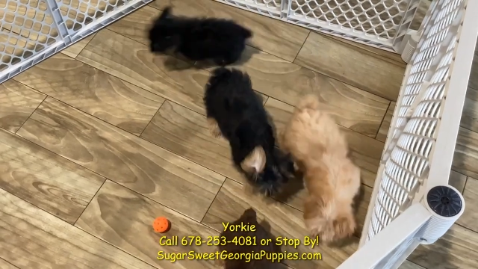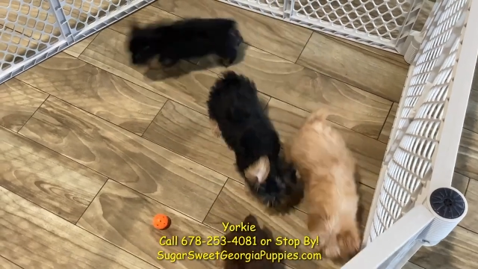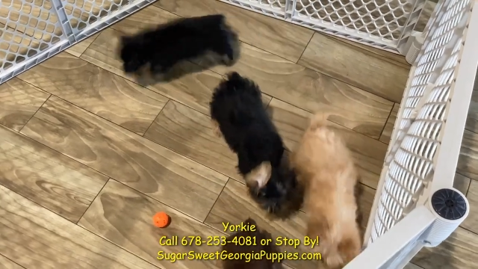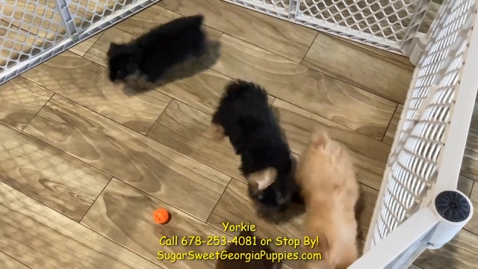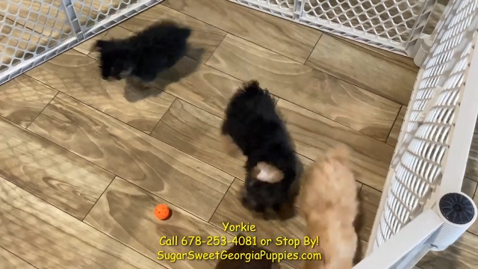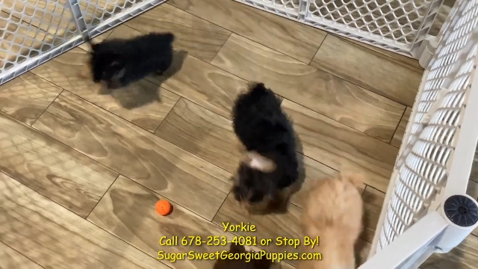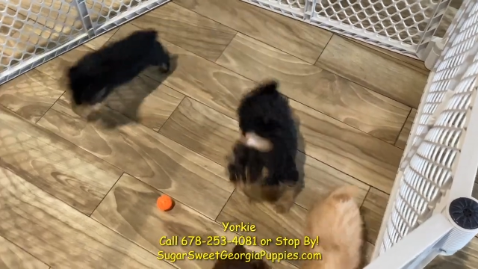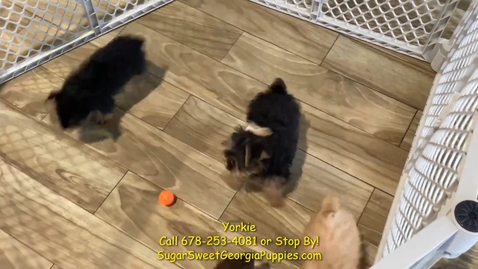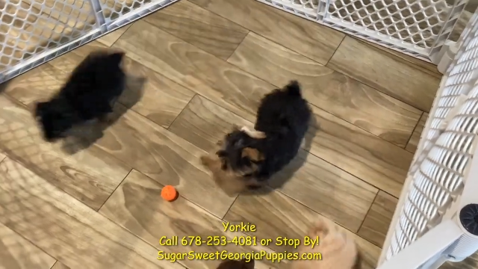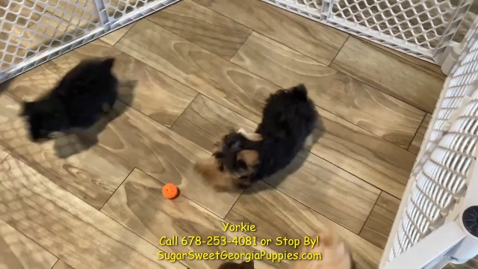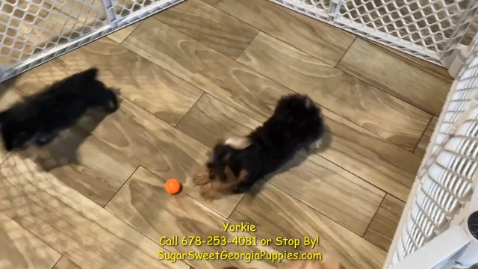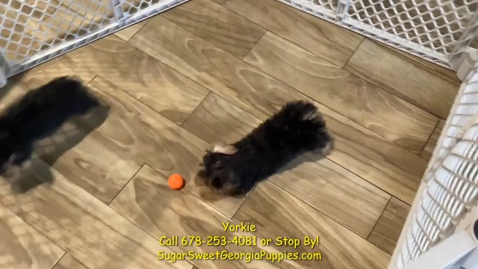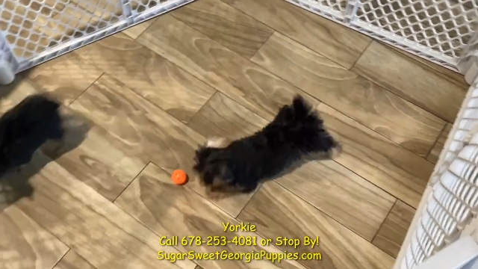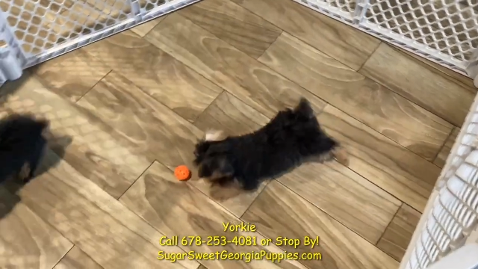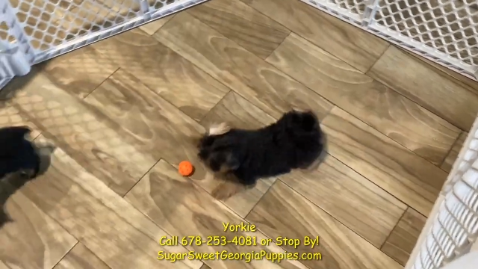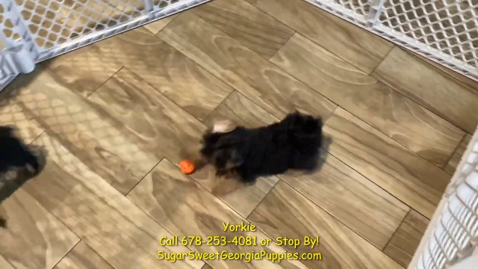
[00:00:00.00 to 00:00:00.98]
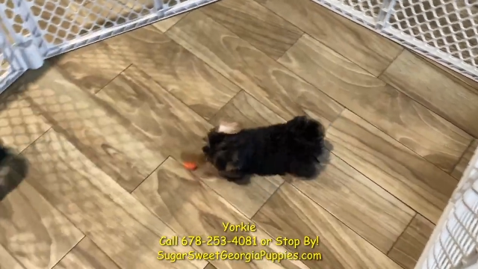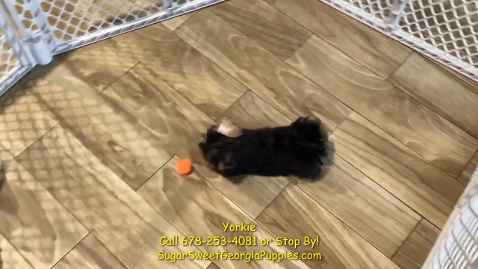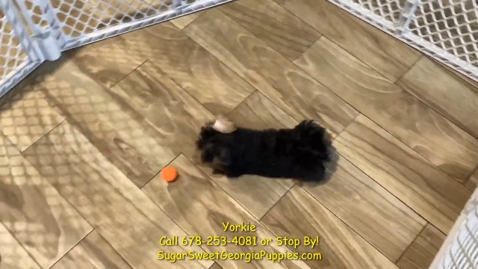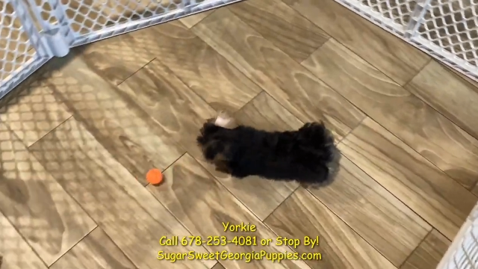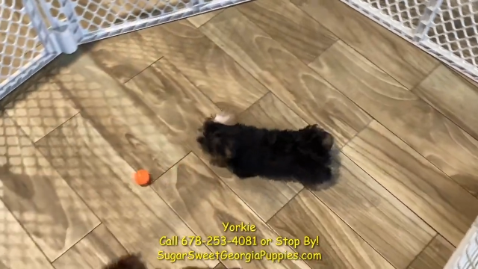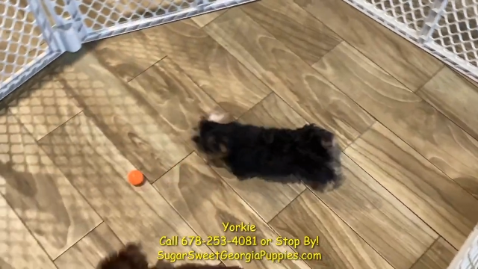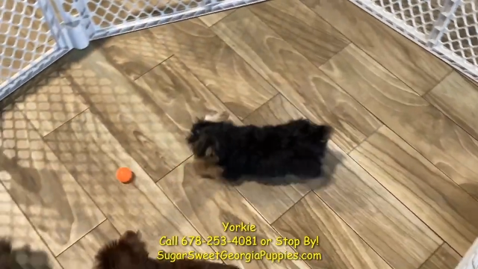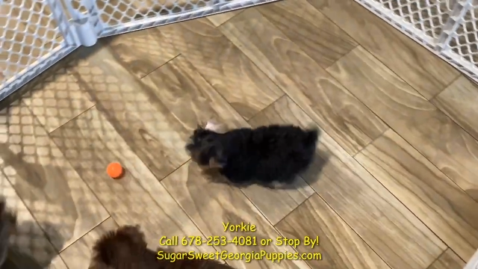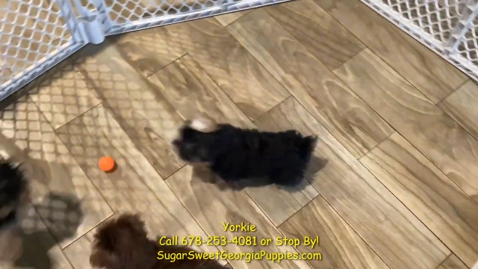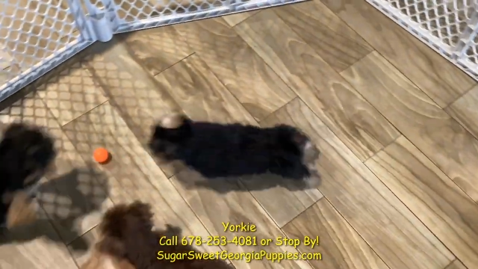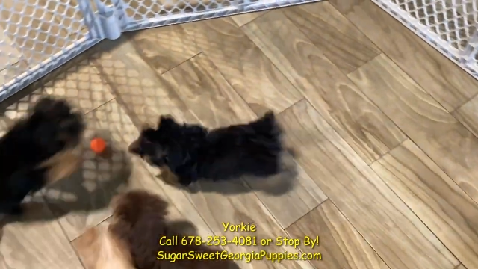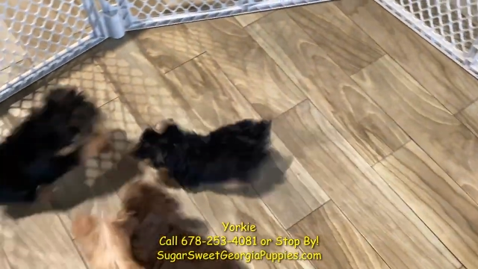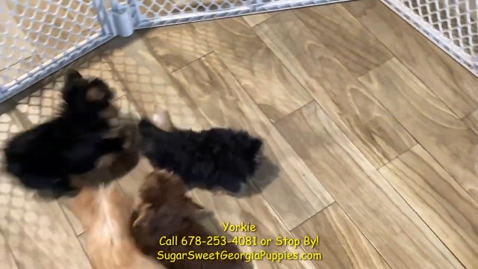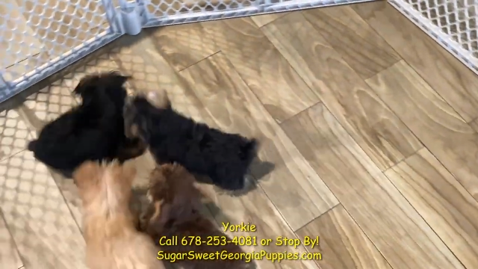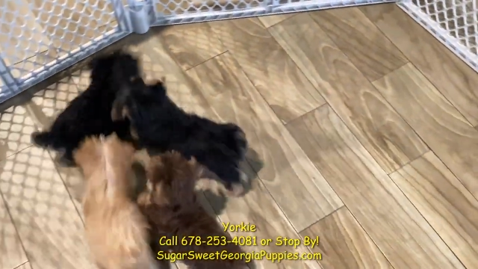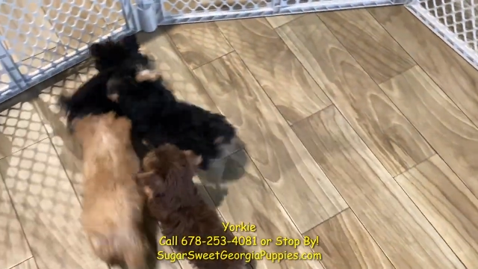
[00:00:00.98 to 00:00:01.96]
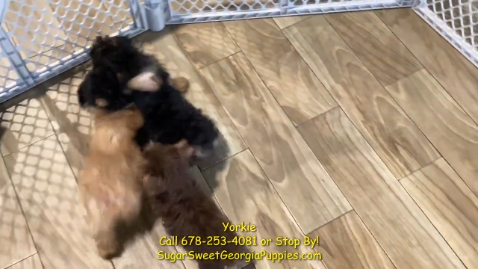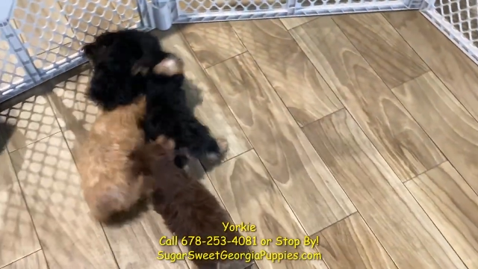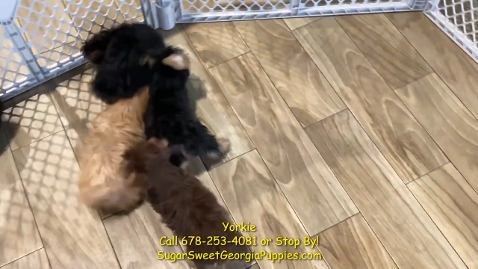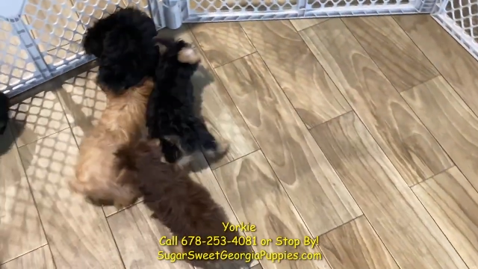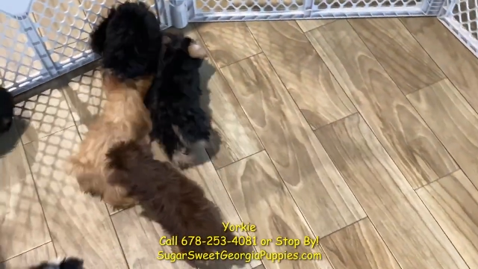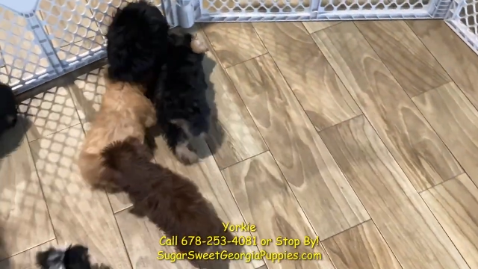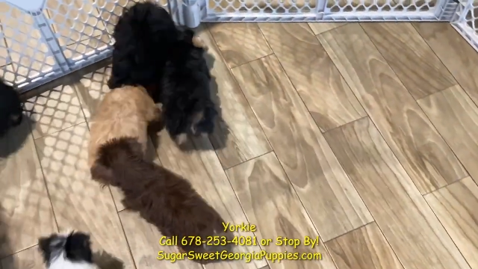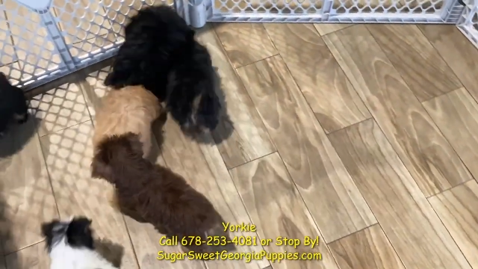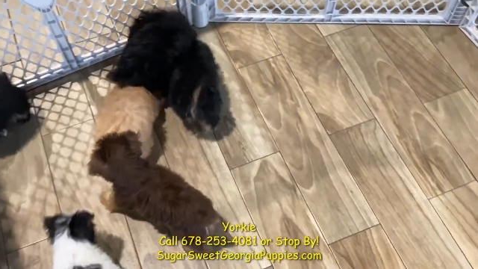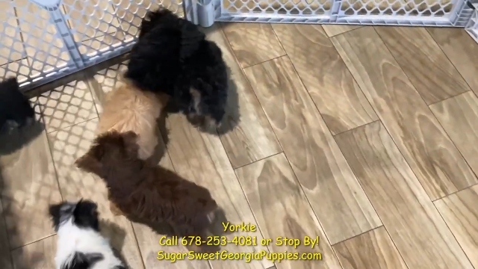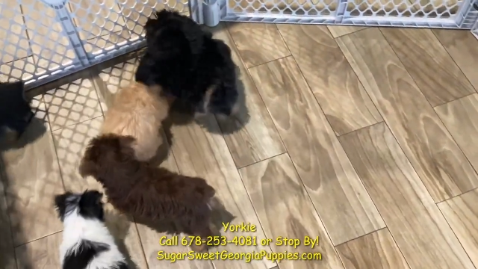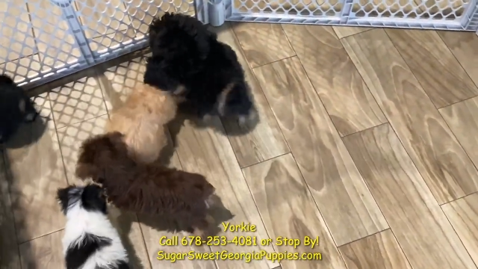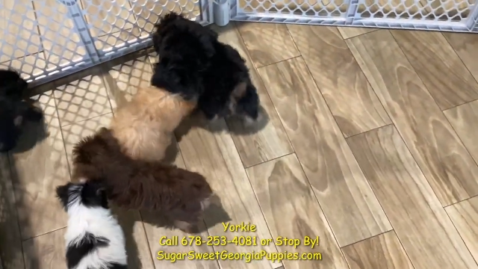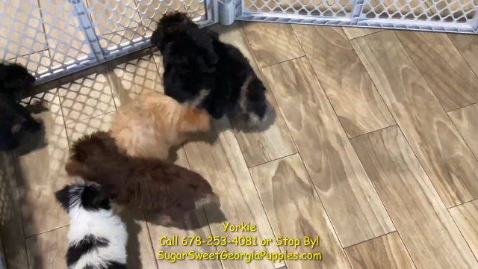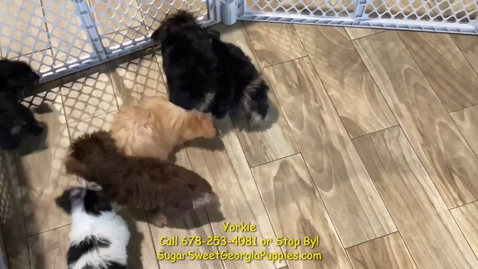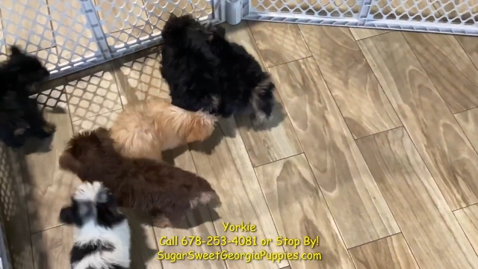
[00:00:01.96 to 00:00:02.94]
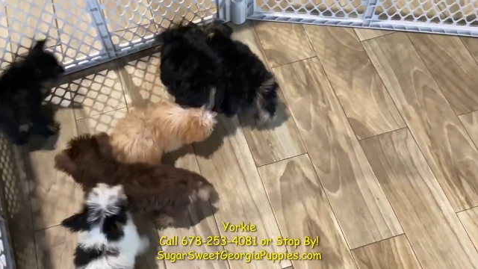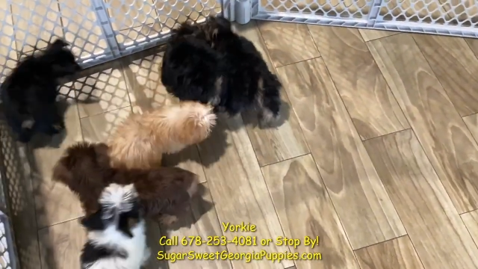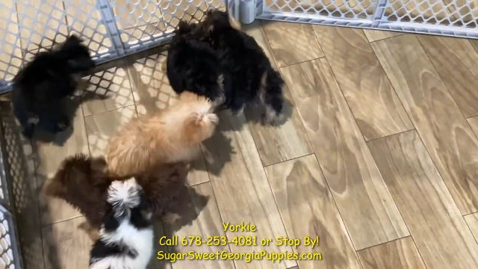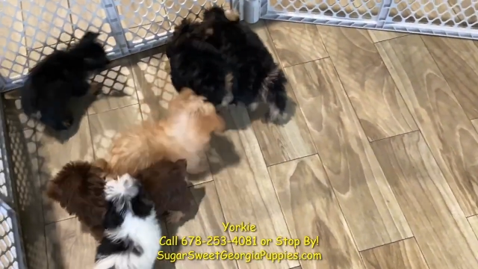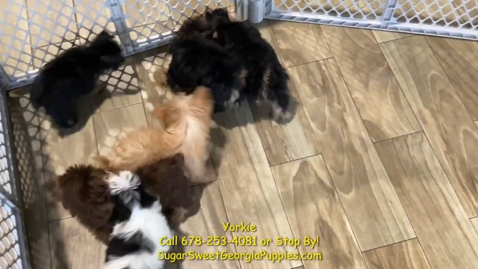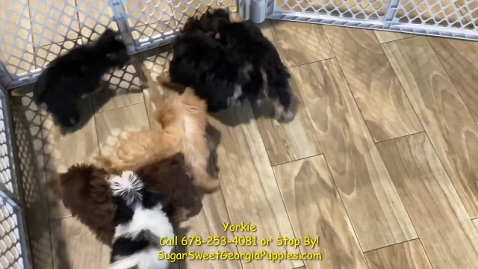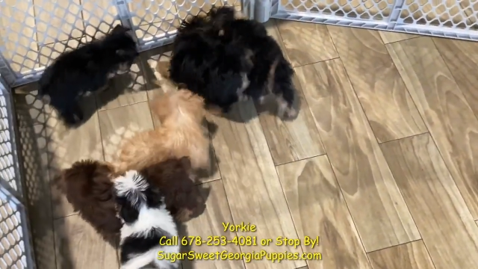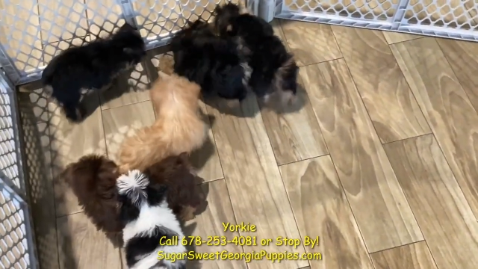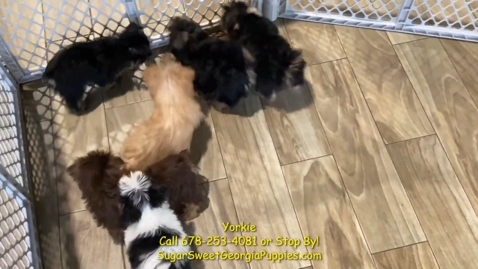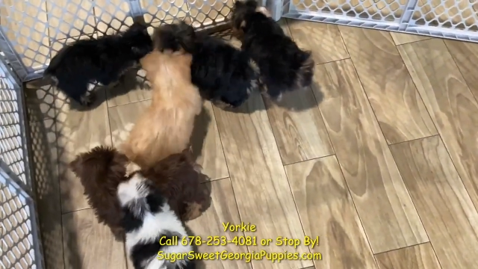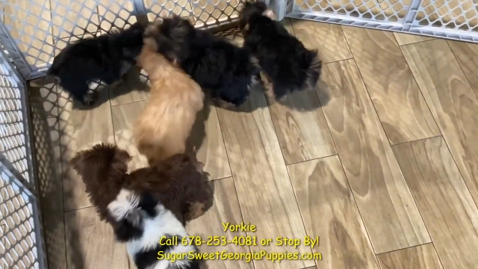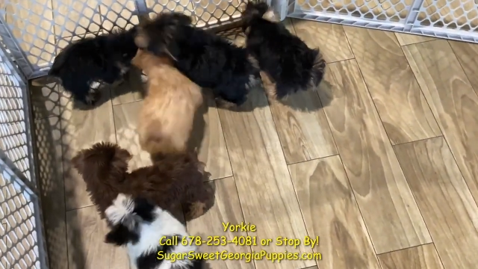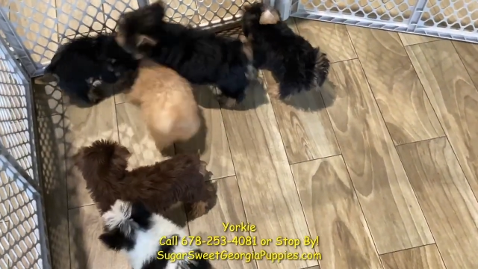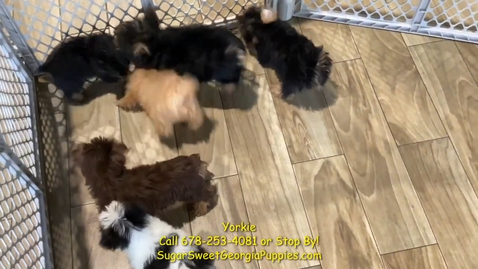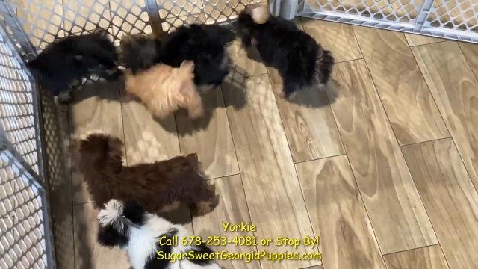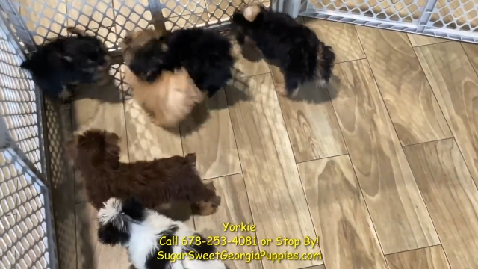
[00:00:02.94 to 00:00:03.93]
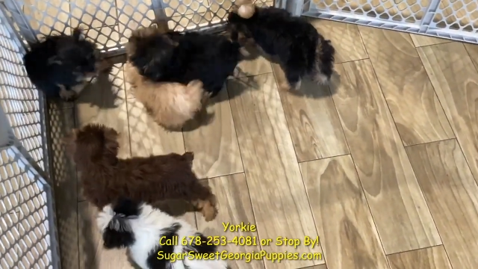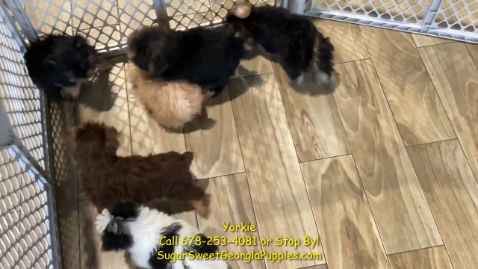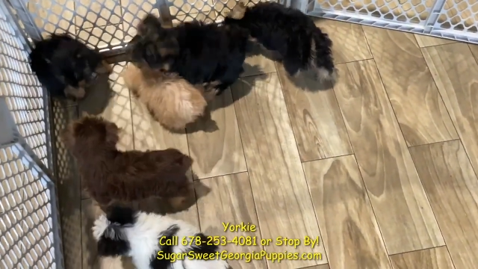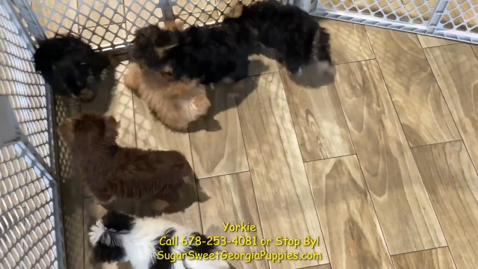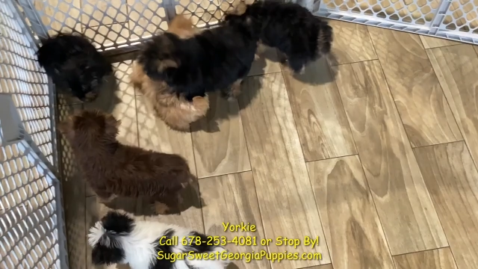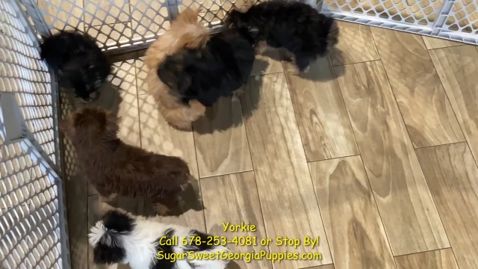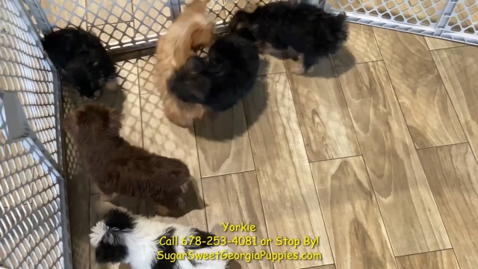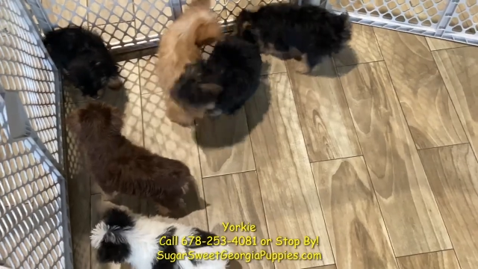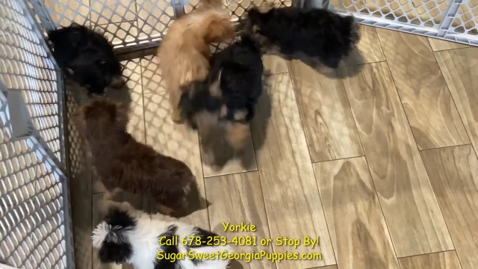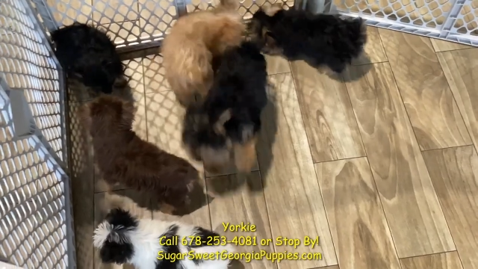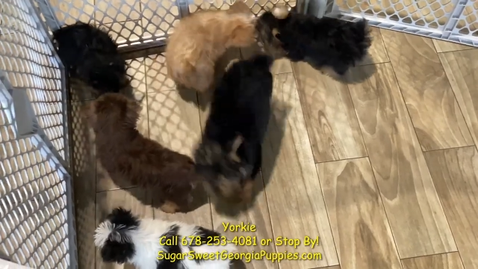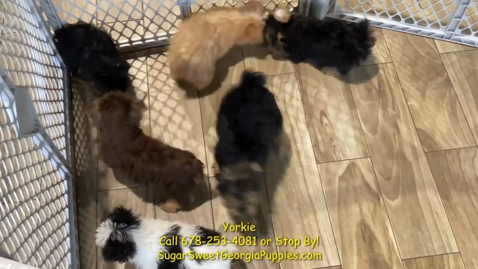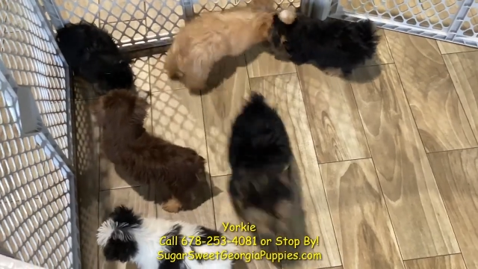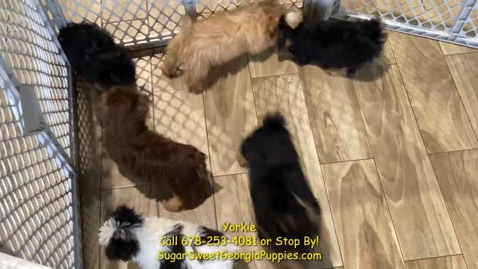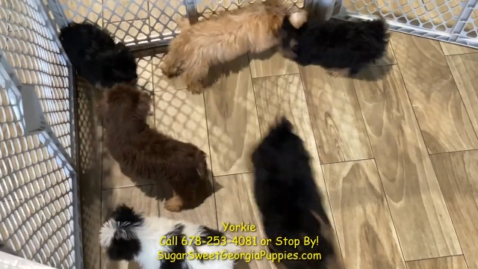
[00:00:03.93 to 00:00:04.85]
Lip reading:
Nobody's mouth can be seen.